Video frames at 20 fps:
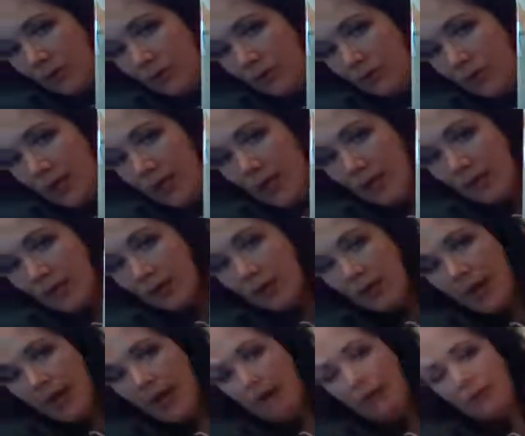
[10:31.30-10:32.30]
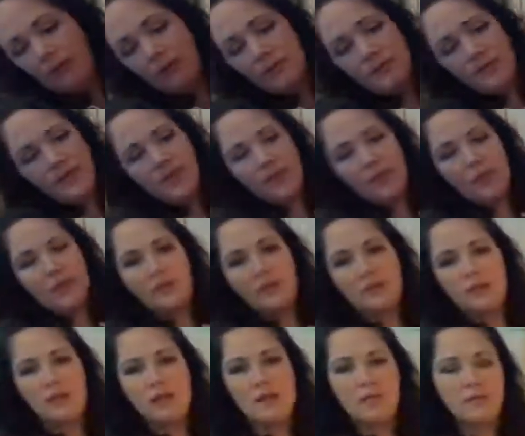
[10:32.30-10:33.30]
who can't go out to get
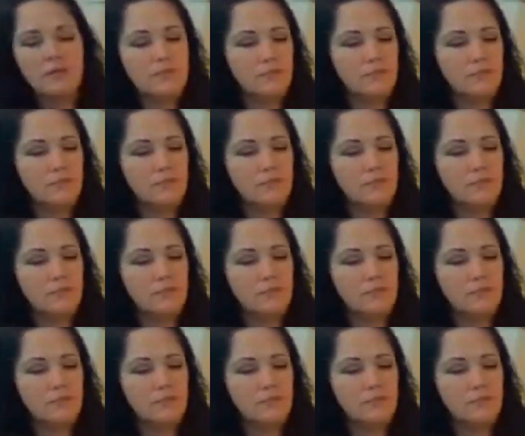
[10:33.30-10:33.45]
things done.